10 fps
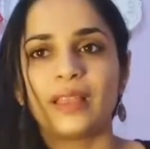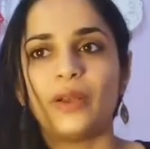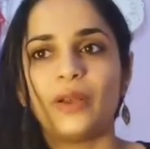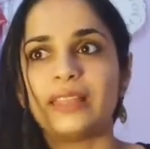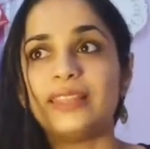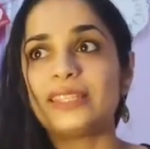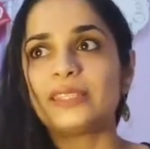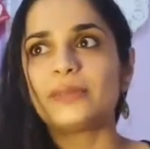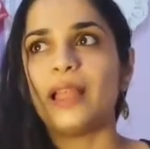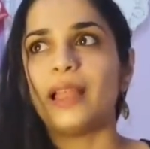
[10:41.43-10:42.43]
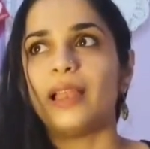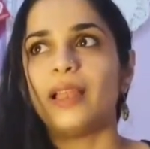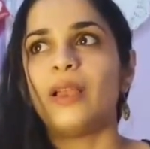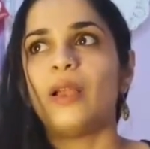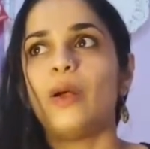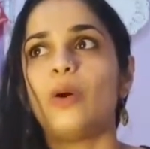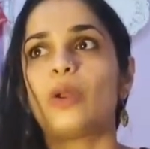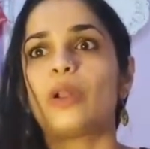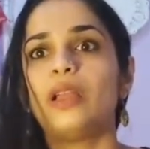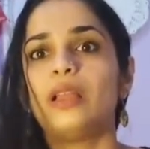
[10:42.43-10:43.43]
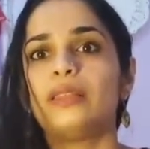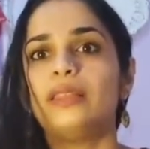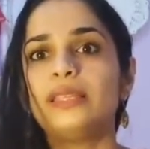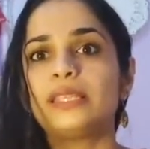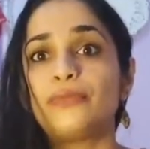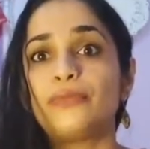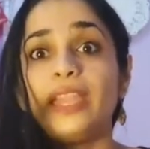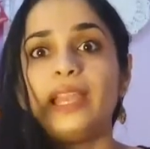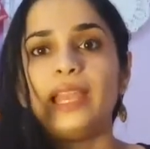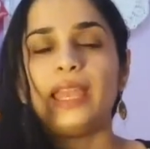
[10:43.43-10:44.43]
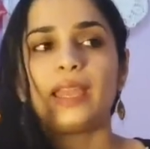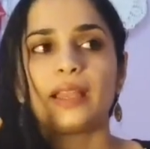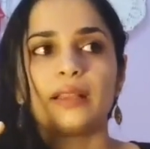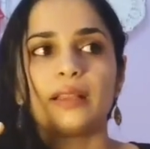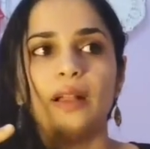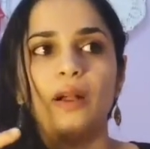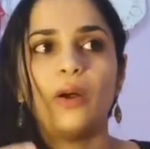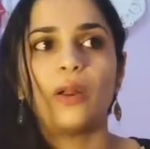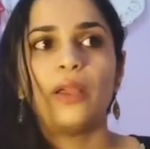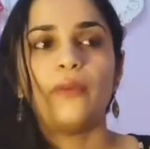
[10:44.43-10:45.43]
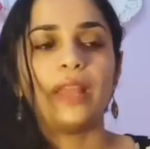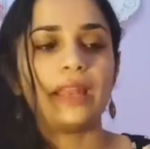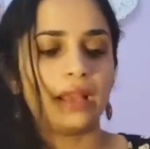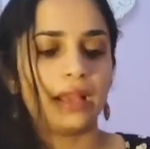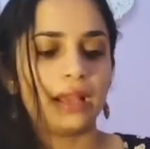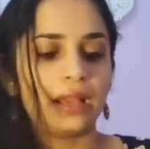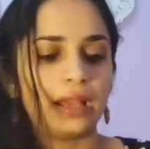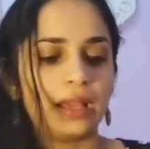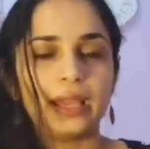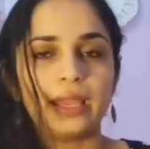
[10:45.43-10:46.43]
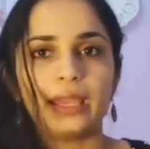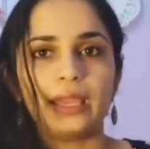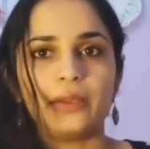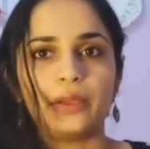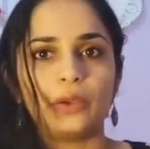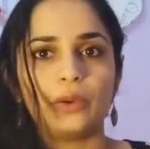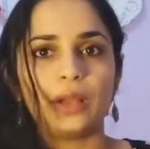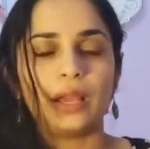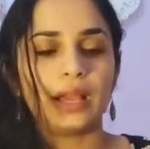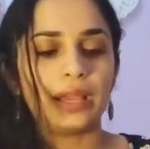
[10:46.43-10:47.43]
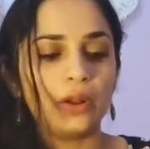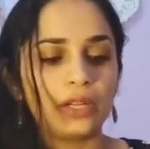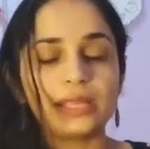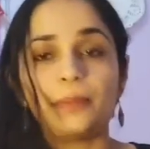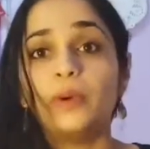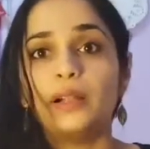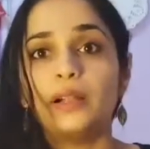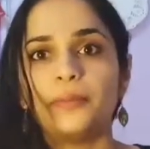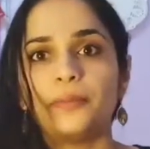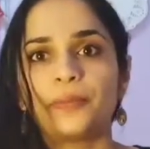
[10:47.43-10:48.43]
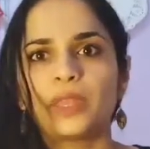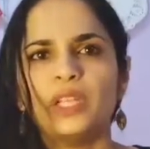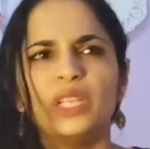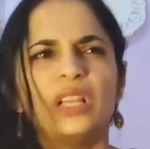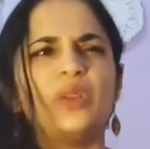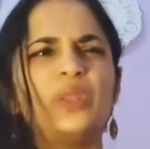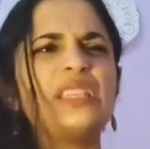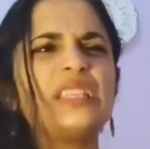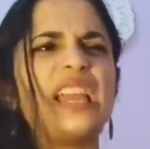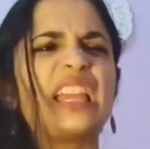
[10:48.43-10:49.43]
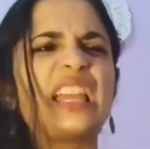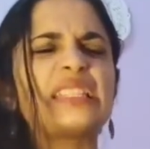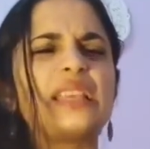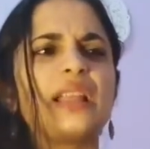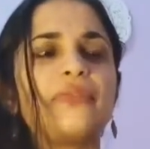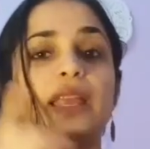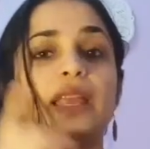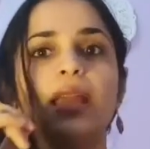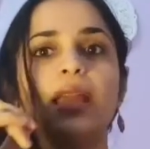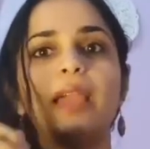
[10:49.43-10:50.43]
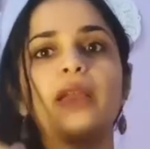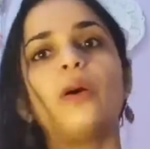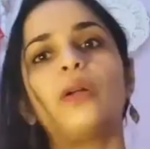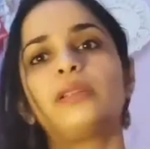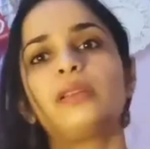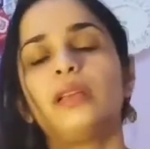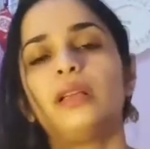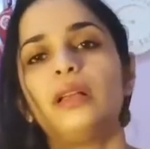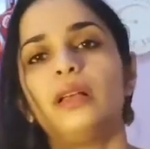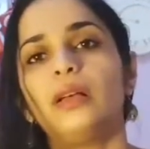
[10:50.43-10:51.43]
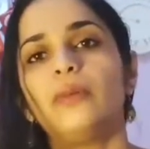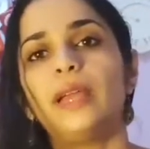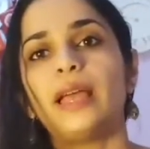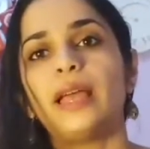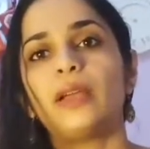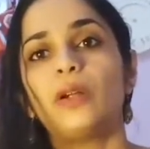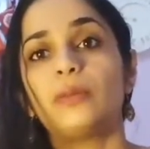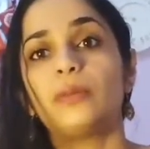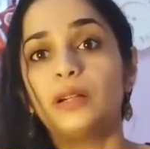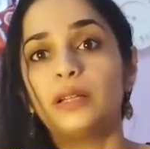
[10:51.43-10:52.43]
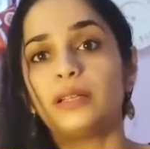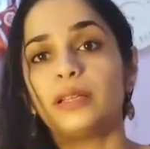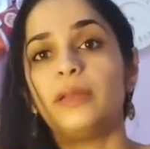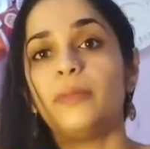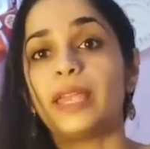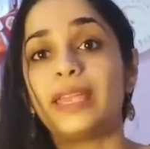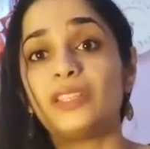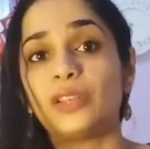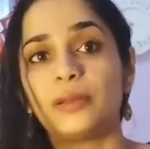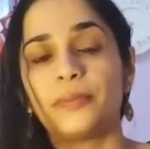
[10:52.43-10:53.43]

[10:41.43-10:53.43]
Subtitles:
Okay, this smell or this feeling, or when I got some burn. Oh, this is the exact feeling I got when I got burned in my kitchen.